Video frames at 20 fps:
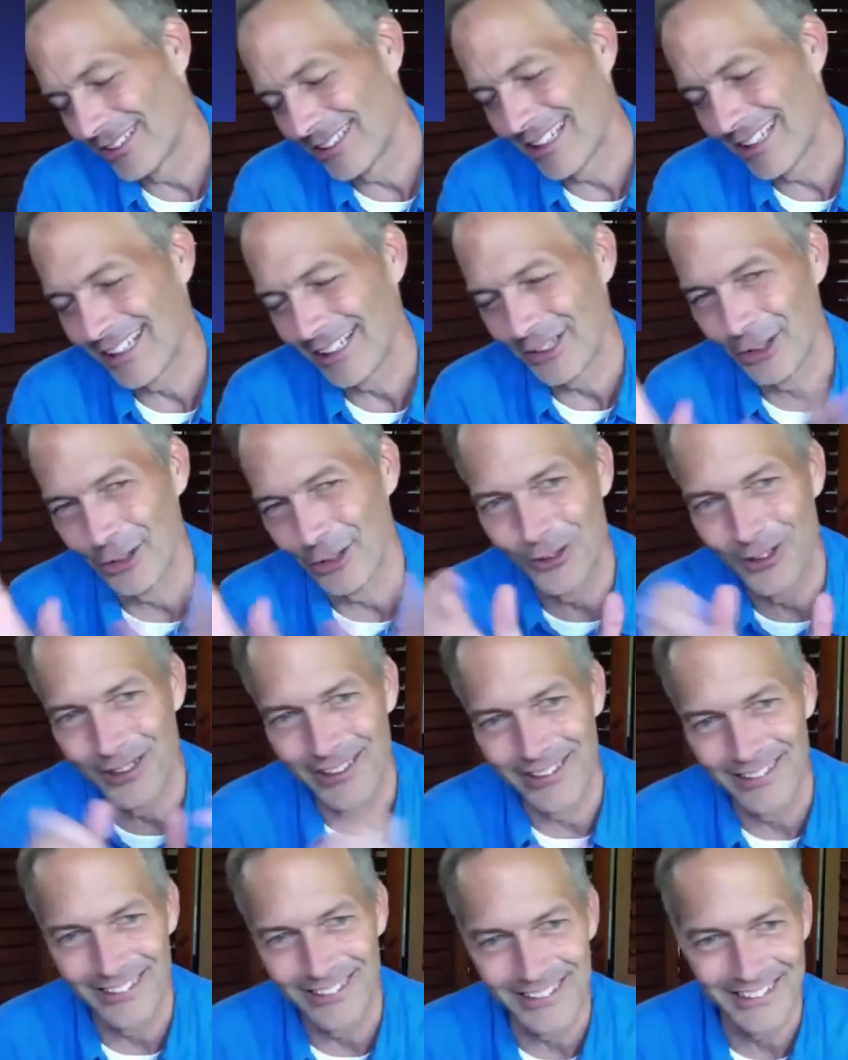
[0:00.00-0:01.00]
kind of go
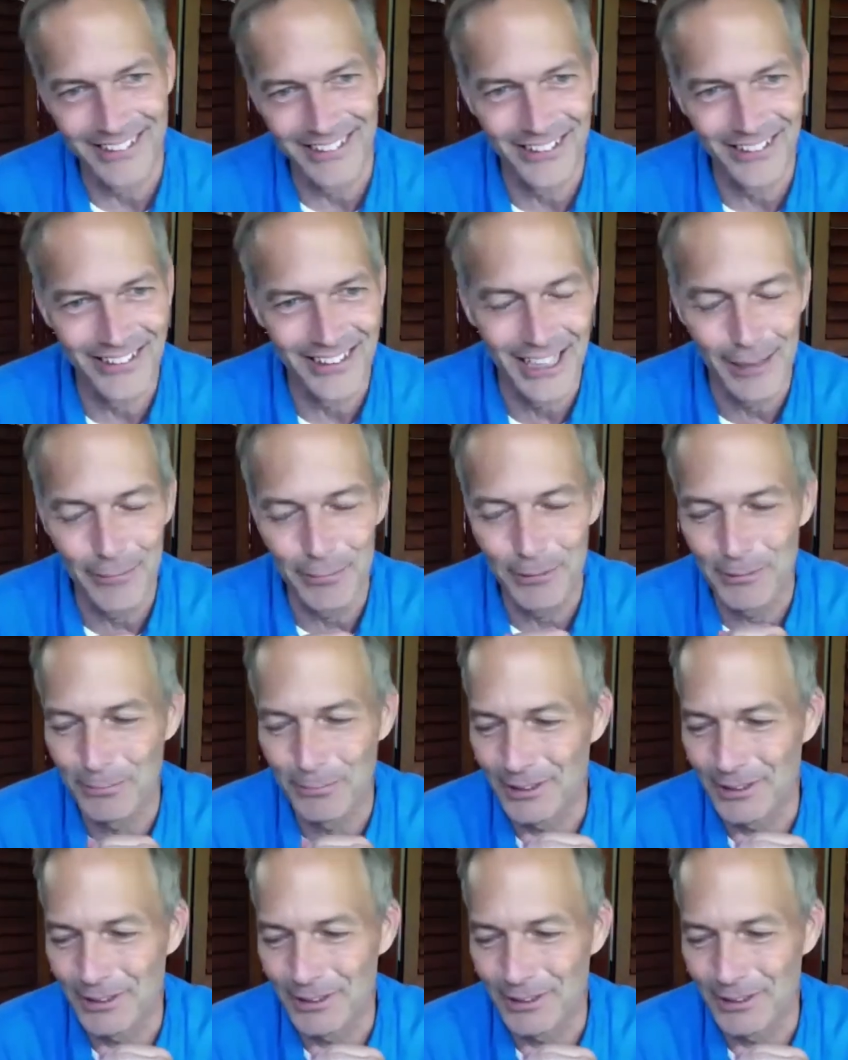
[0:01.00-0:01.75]
on like nothing happened.